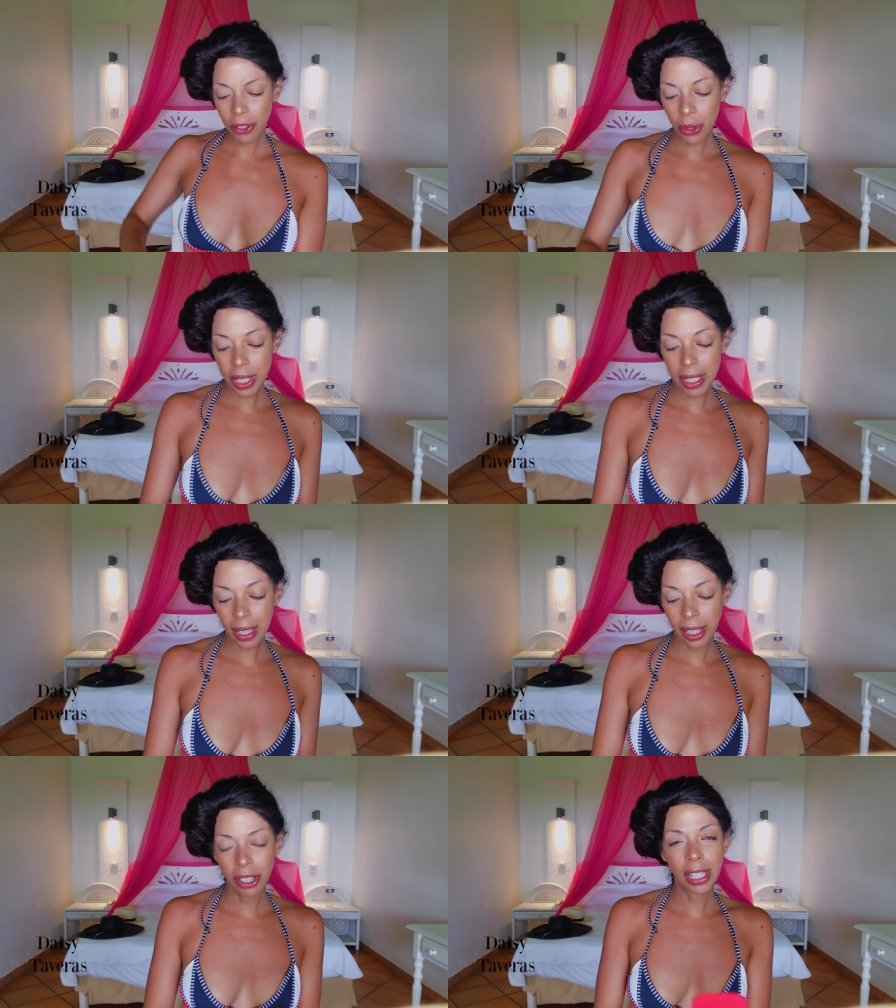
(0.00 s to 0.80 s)
noticed
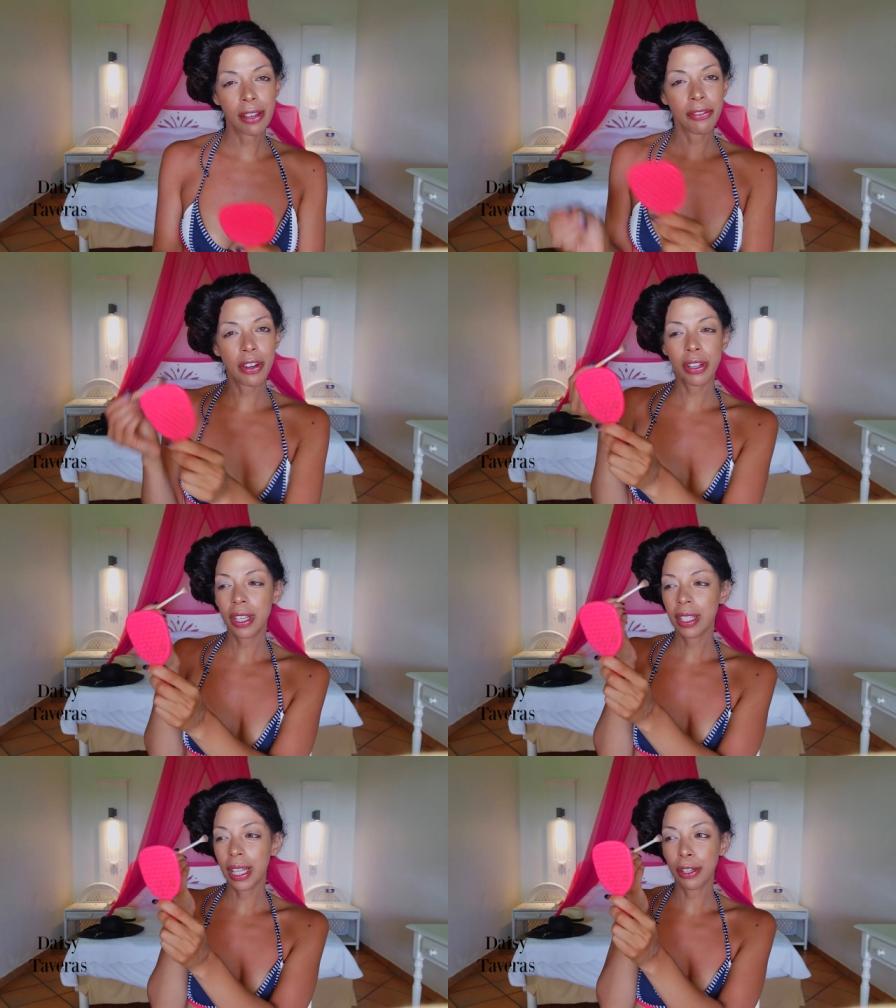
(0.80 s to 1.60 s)
that they're not
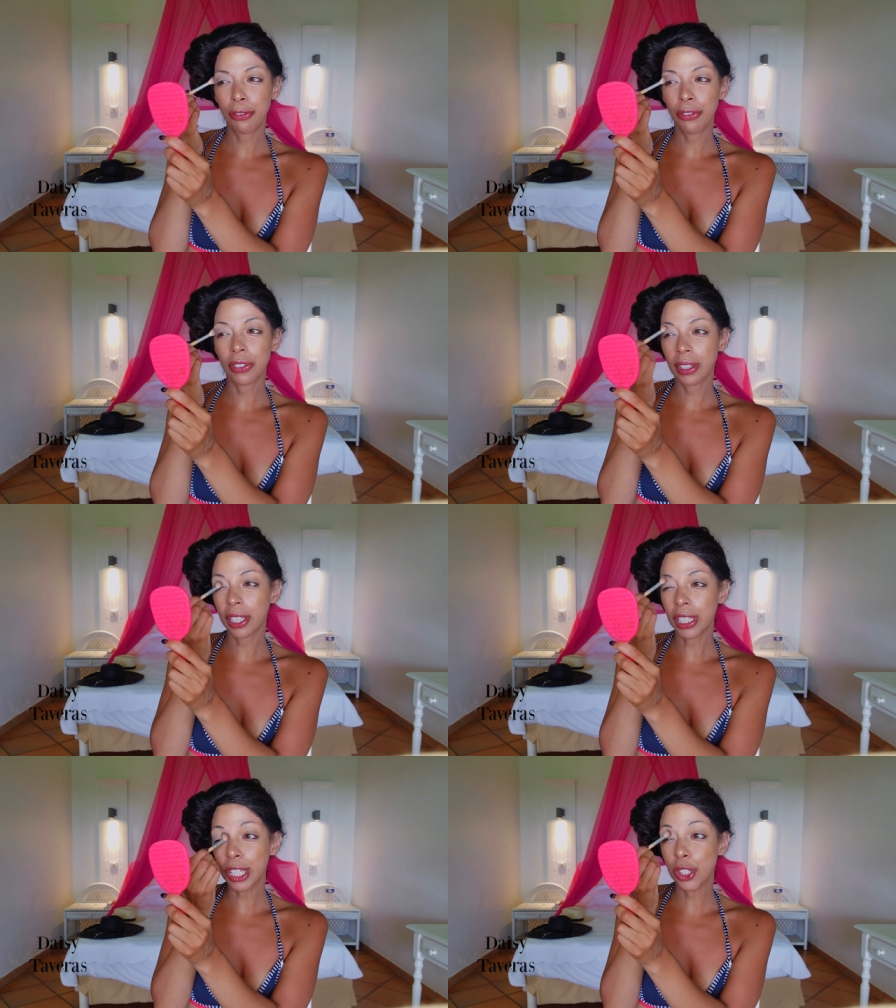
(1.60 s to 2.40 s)
very, like,
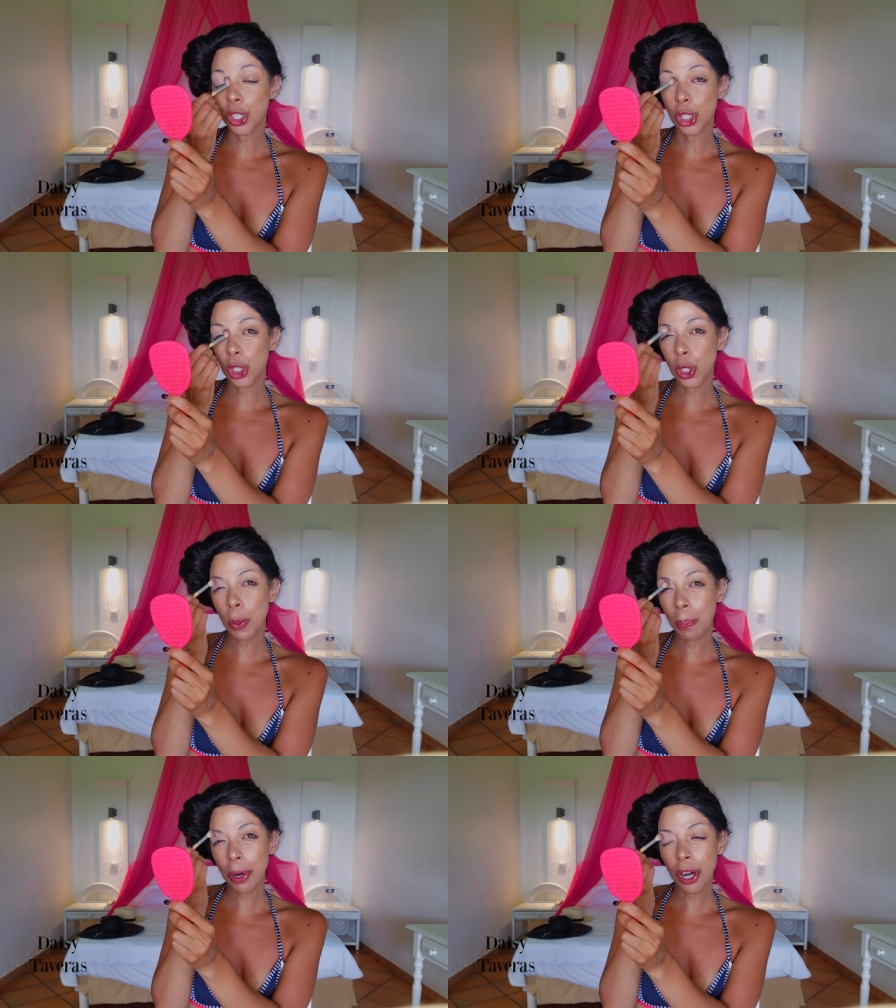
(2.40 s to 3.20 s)
they're not
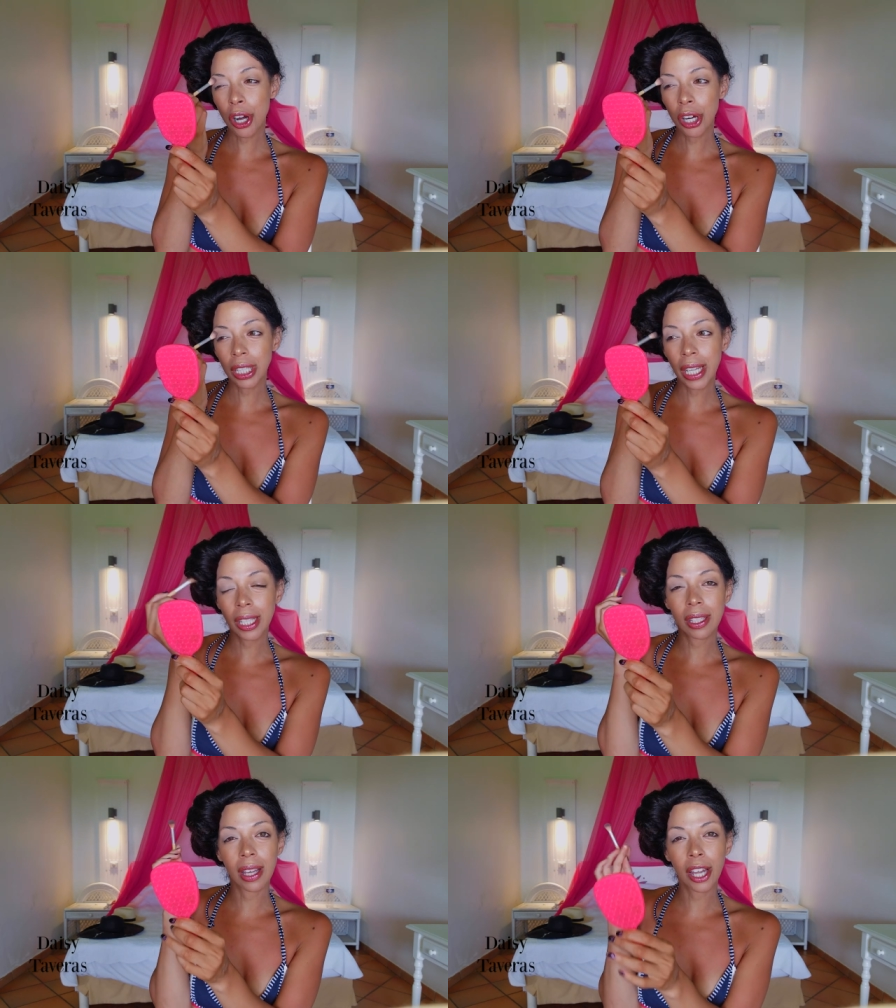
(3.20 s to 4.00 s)
super,
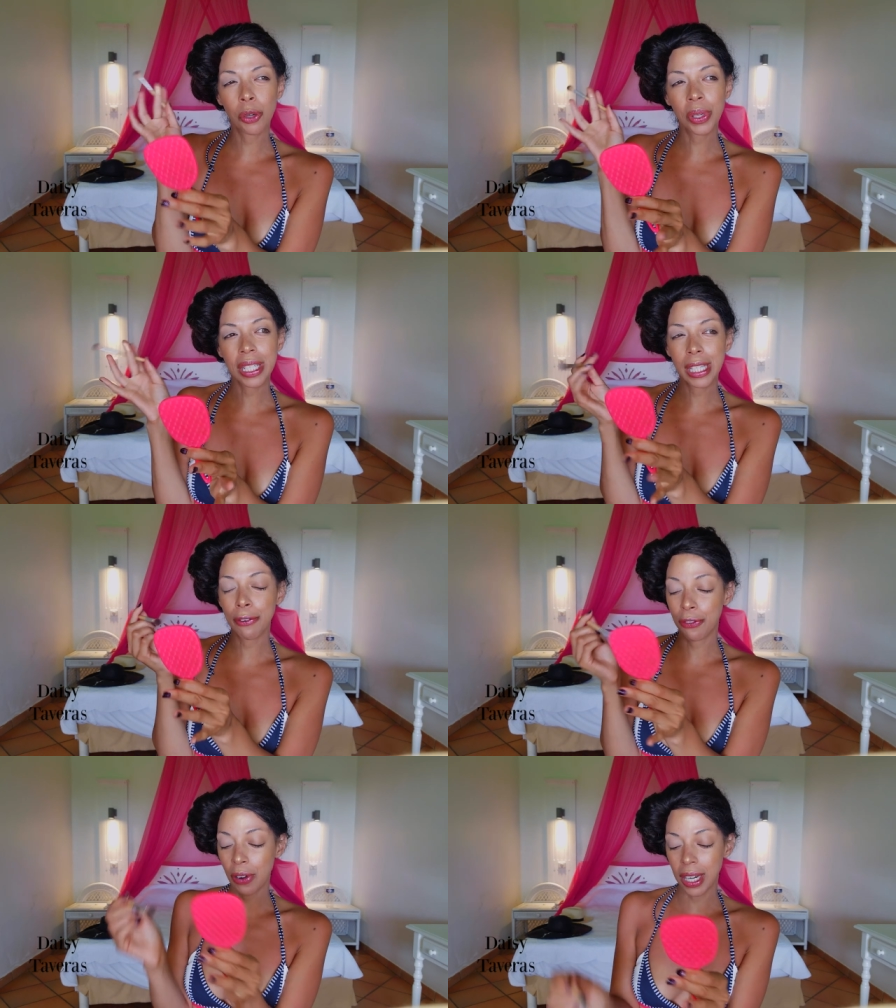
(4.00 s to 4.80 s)
like, I don't wanna
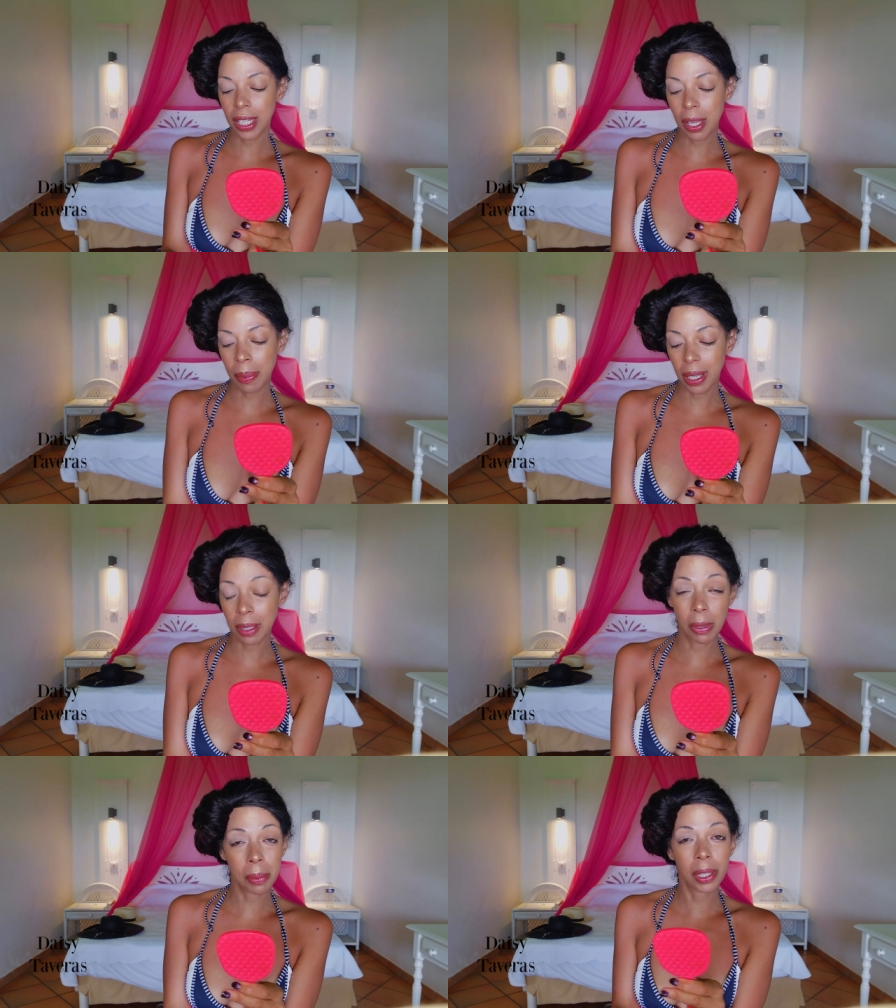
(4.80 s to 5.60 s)
say friendly
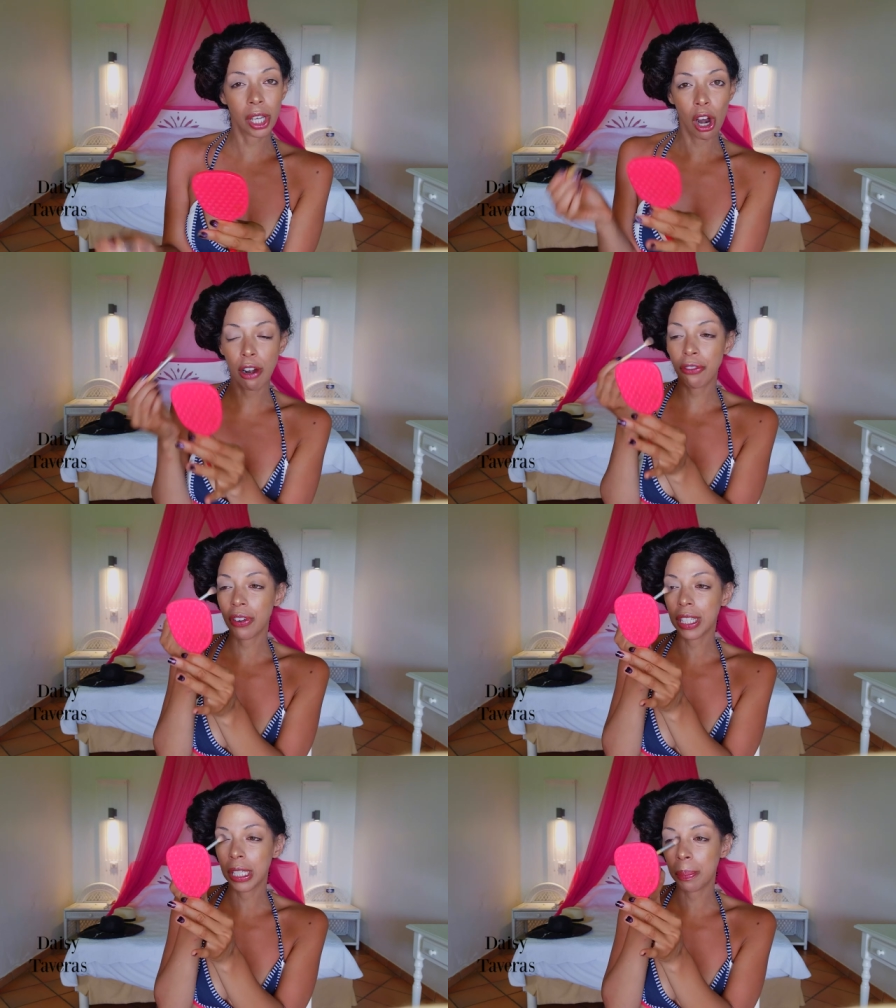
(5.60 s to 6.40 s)
because maybe they are
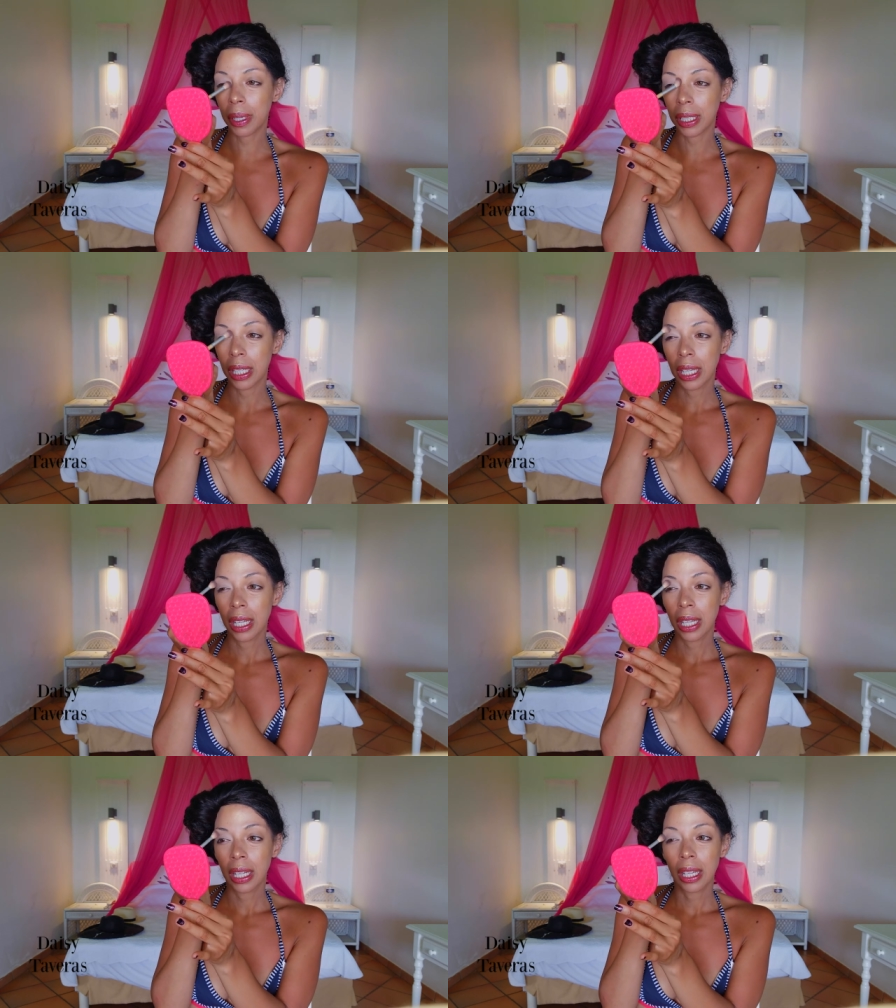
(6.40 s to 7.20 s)
friendly, but
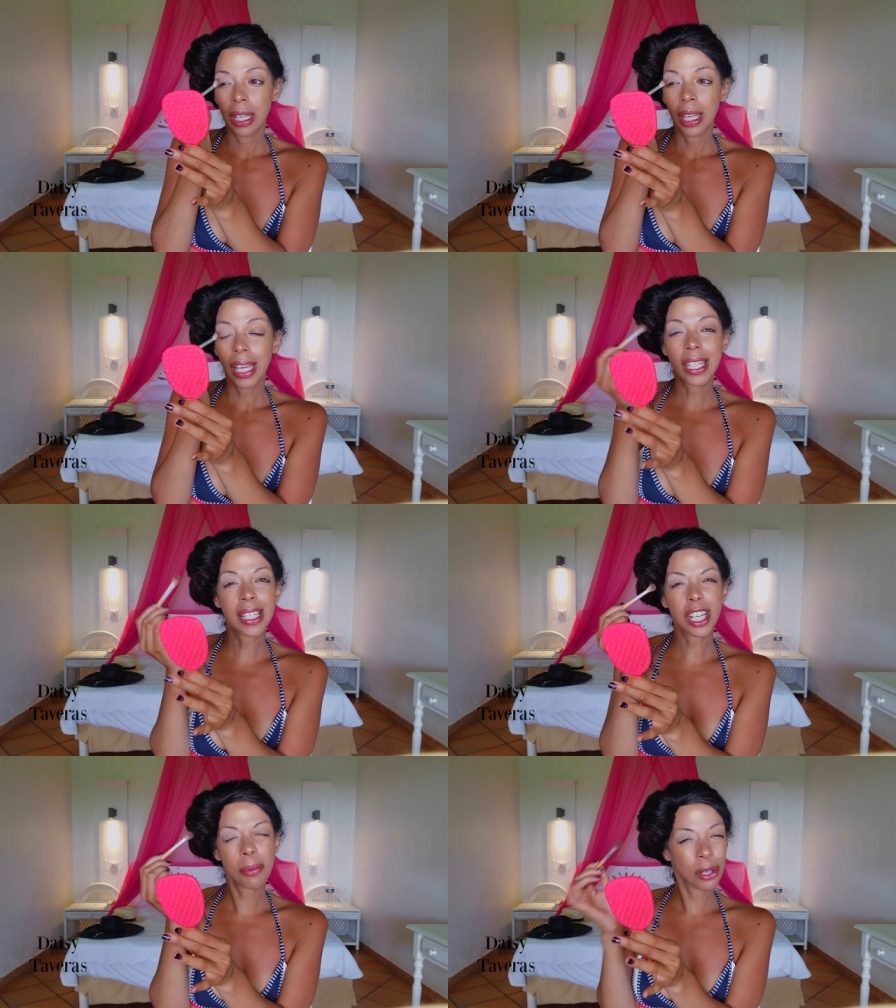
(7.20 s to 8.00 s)
it
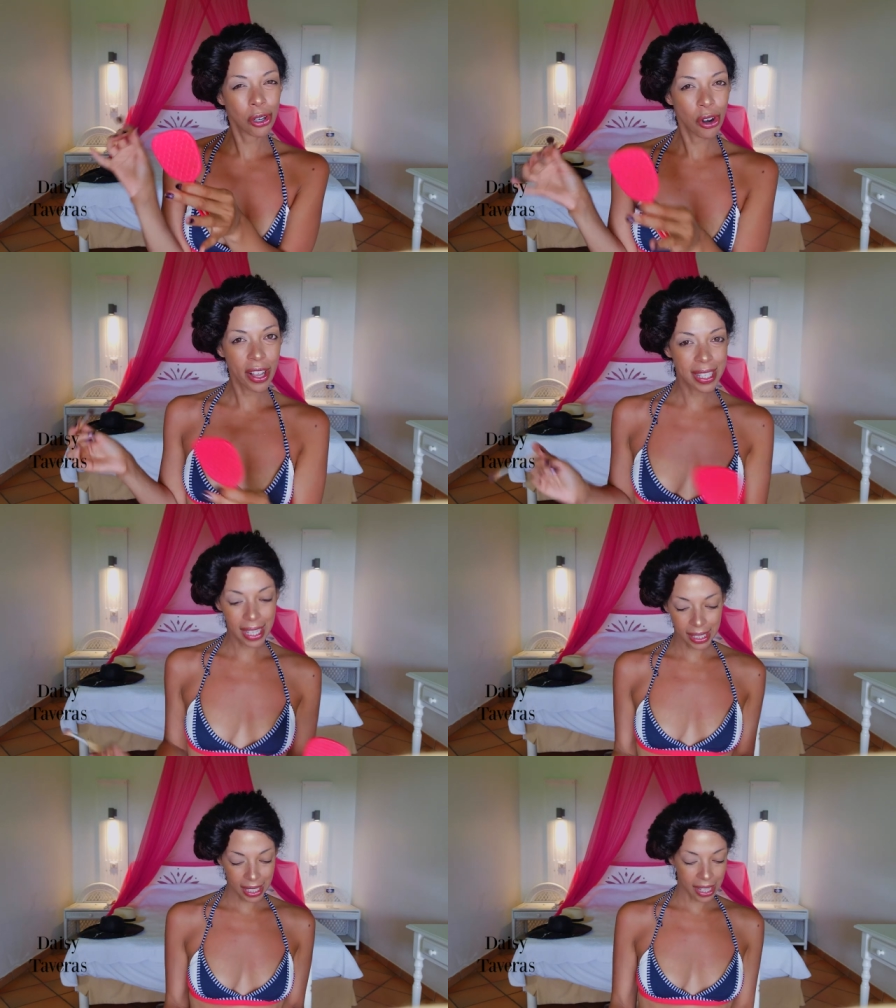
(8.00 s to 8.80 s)
doesn't come across
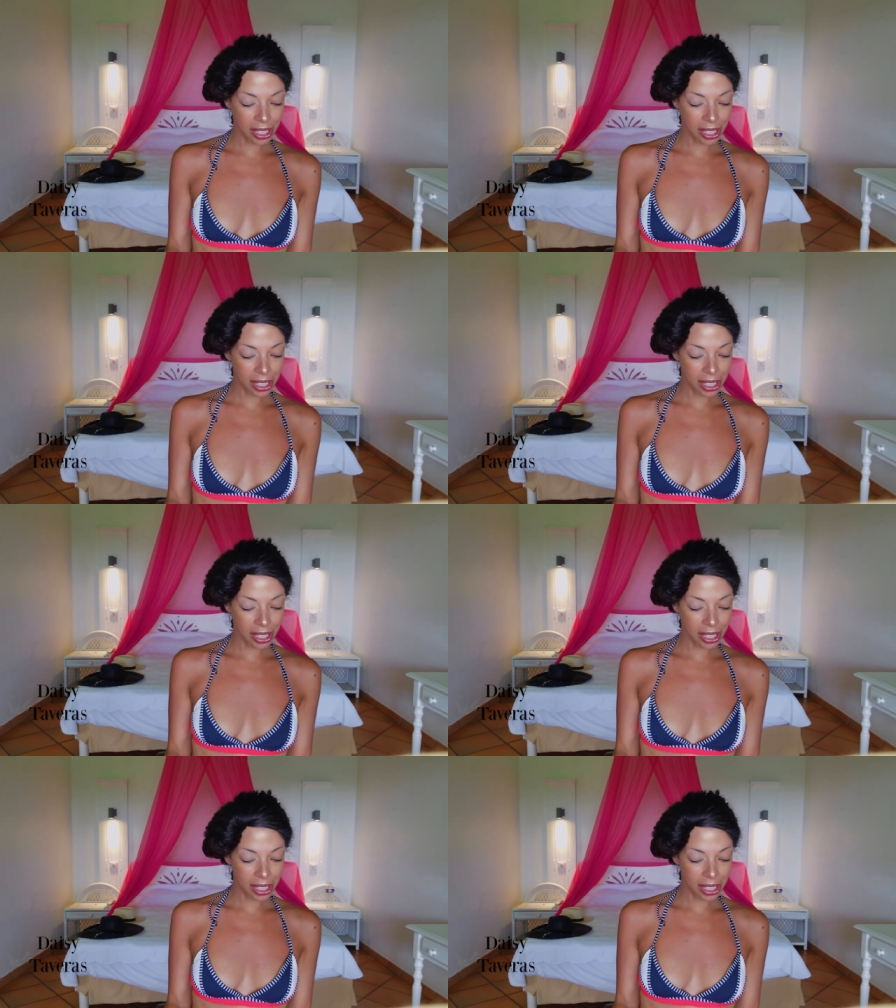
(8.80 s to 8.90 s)
like that.